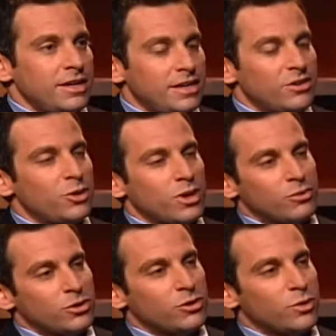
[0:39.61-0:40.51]
Either you
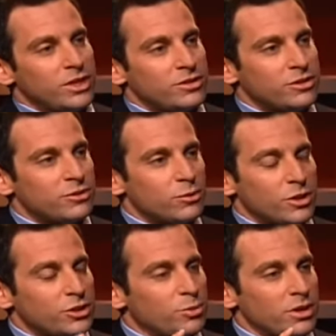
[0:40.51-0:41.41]
have good reasons for
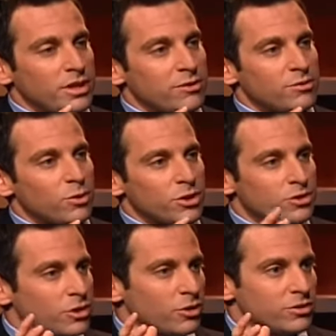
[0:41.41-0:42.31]
what you believe, or
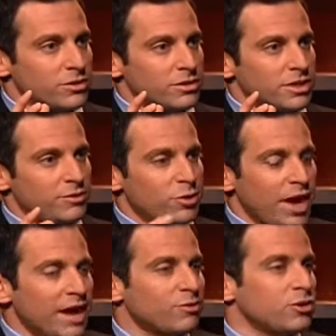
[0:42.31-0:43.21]
you don't. If you
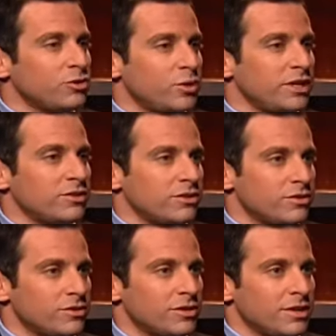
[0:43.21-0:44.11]
have good
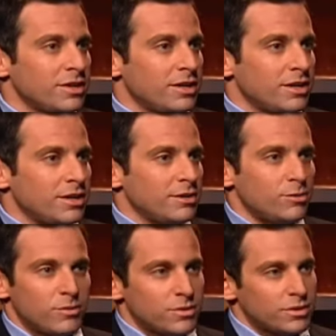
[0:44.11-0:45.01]
reasons,
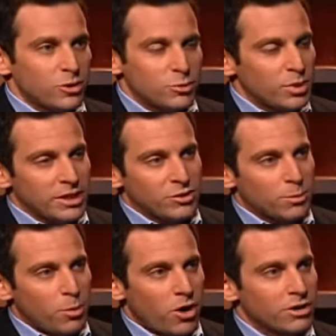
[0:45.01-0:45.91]
those beliefs
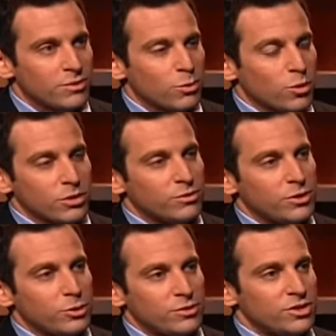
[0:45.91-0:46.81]
are part of the
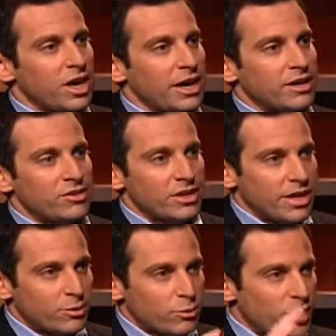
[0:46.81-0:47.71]
worldview of science
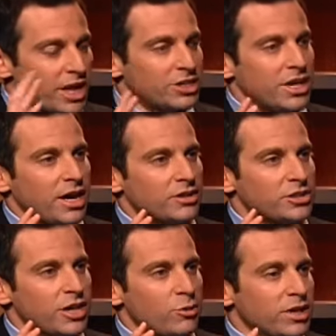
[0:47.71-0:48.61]
and
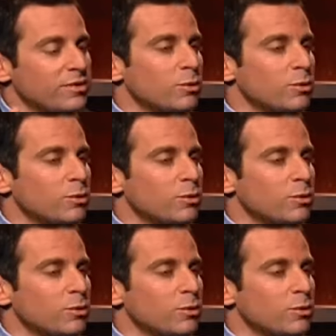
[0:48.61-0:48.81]
rationality generally.